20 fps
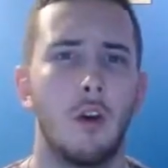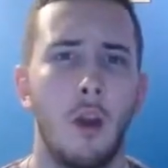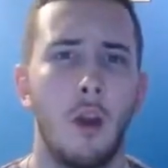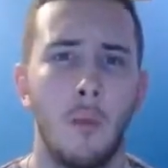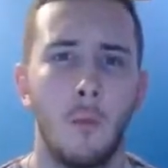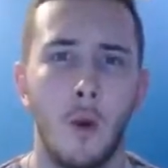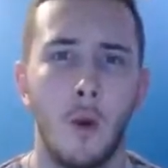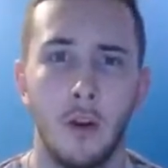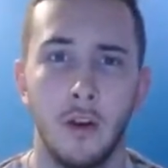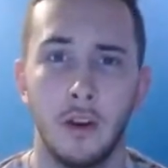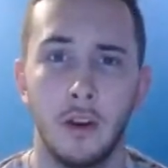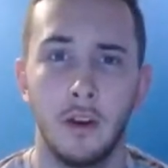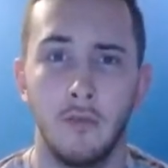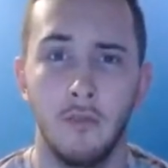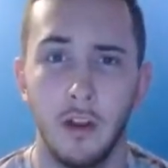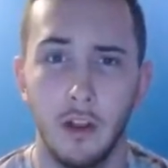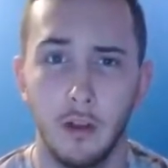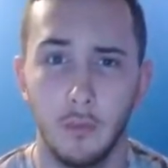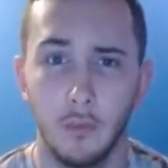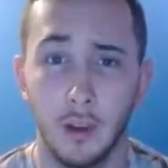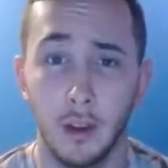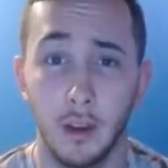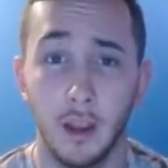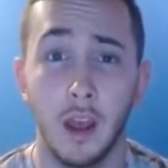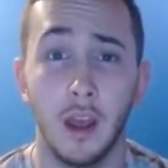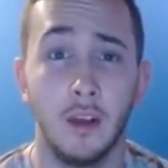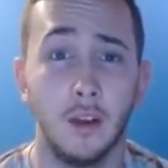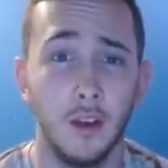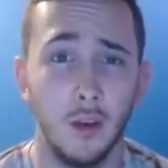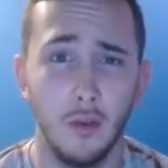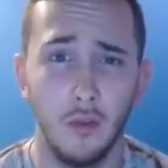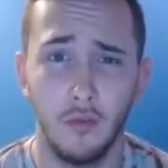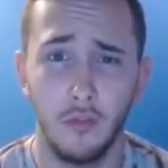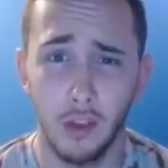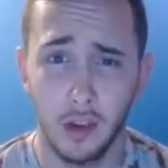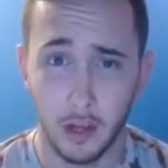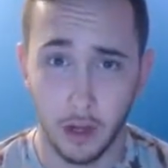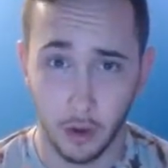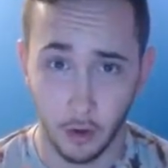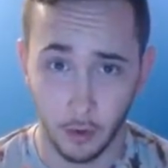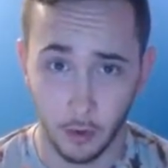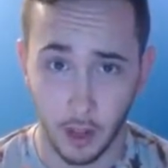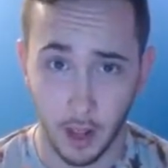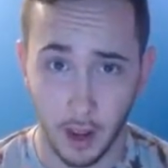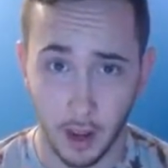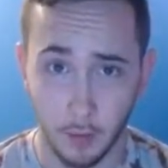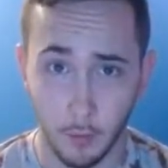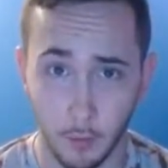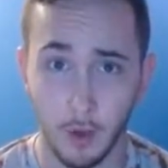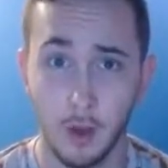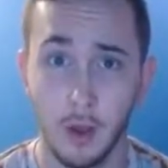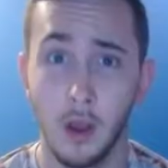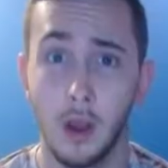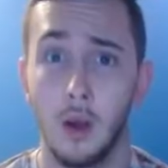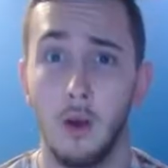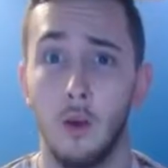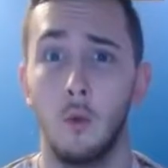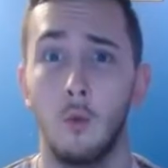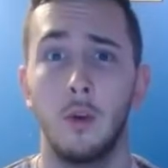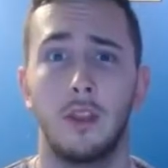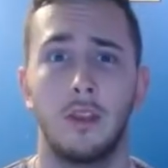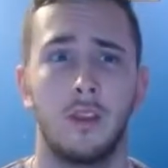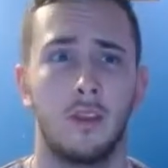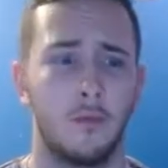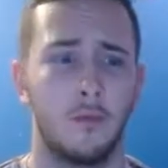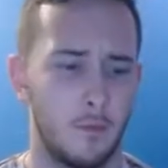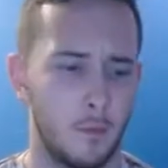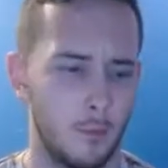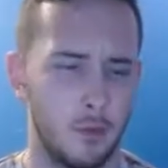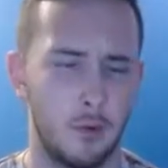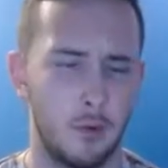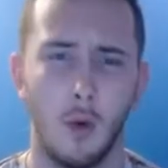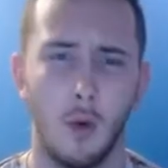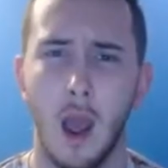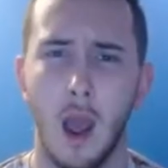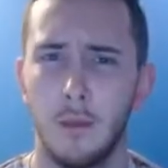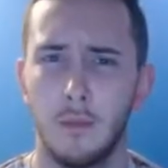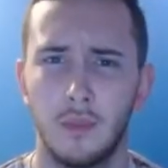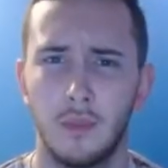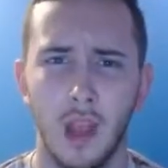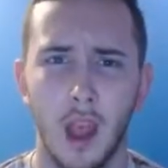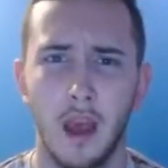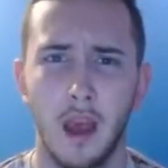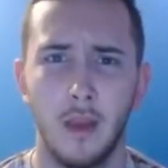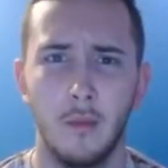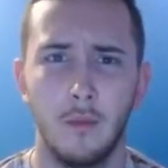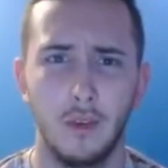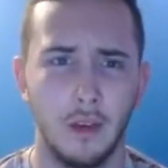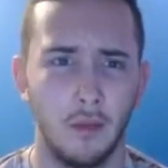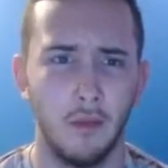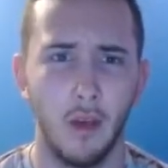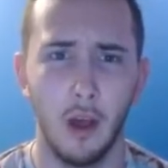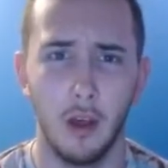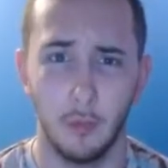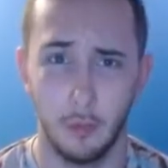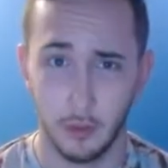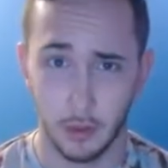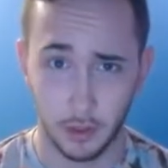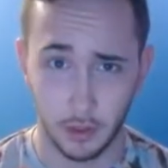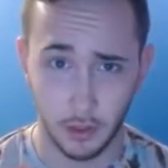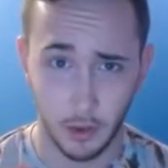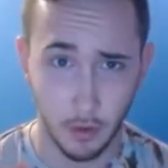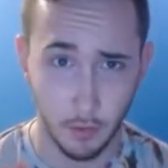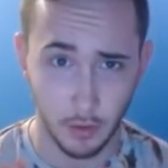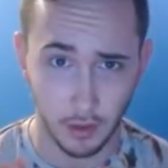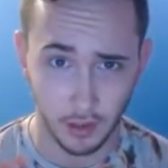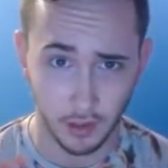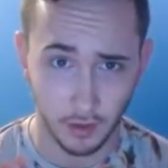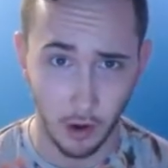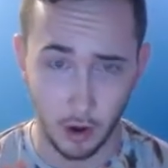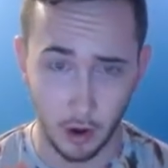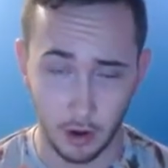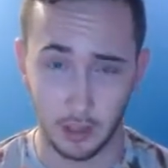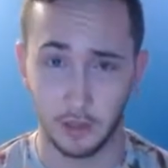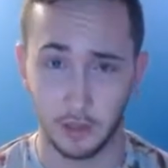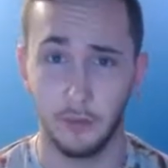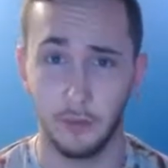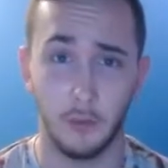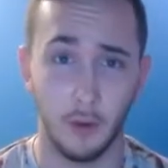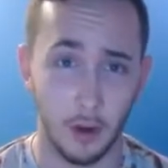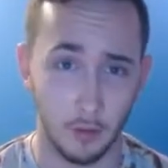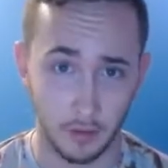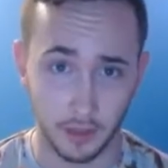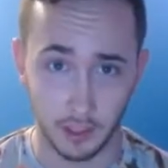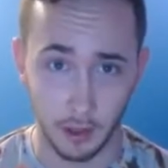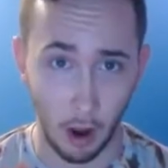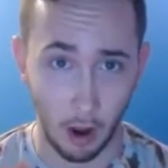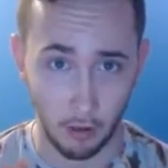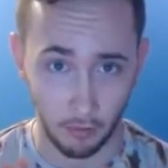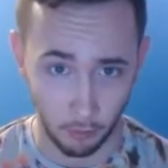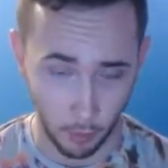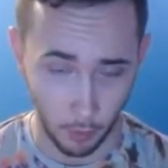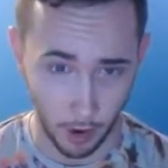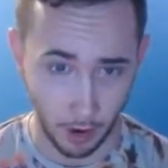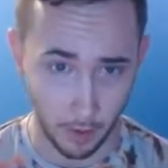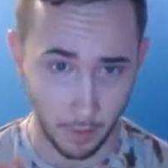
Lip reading: R. Martin developing a new video game with prime-time developer superstars From Software.